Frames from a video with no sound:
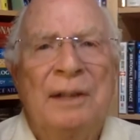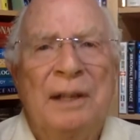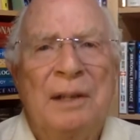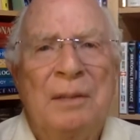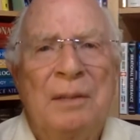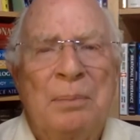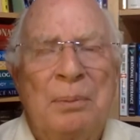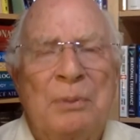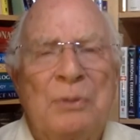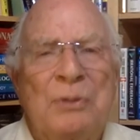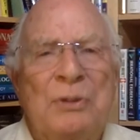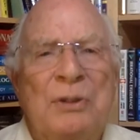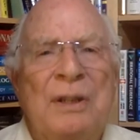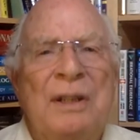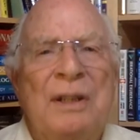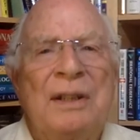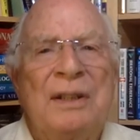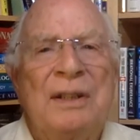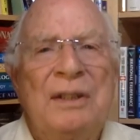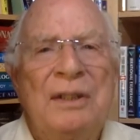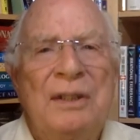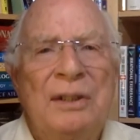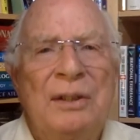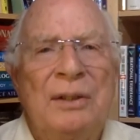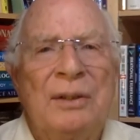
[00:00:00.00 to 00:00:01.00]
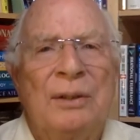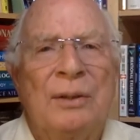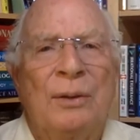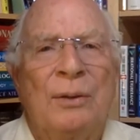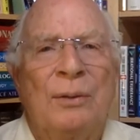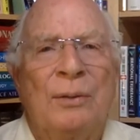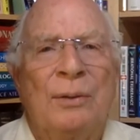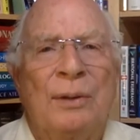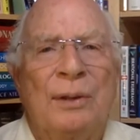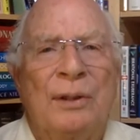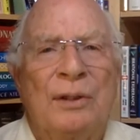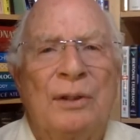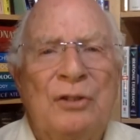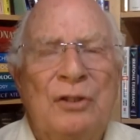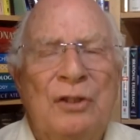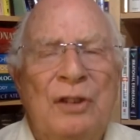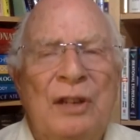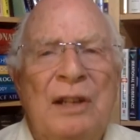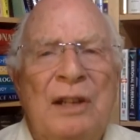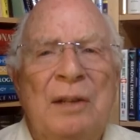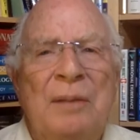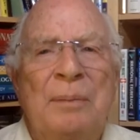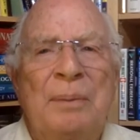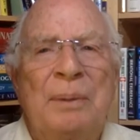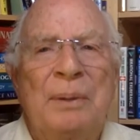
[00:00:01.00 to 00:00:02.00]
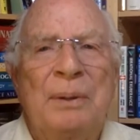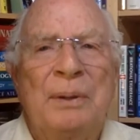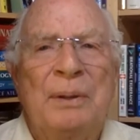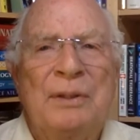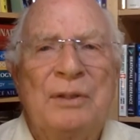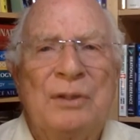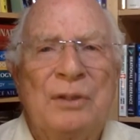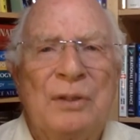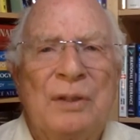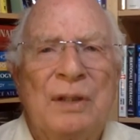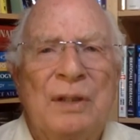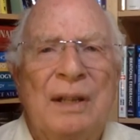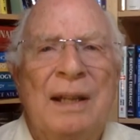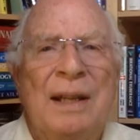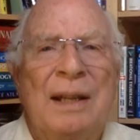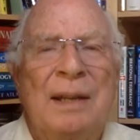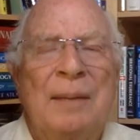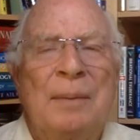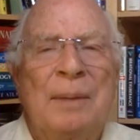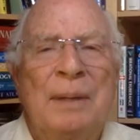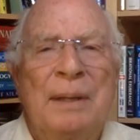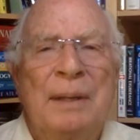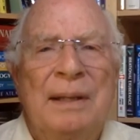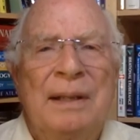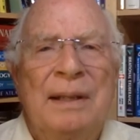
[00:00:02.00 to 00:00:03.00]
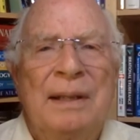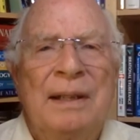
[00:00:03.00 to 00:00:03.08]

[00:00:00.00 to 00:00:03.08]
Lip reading: 10% a year over extended periods of time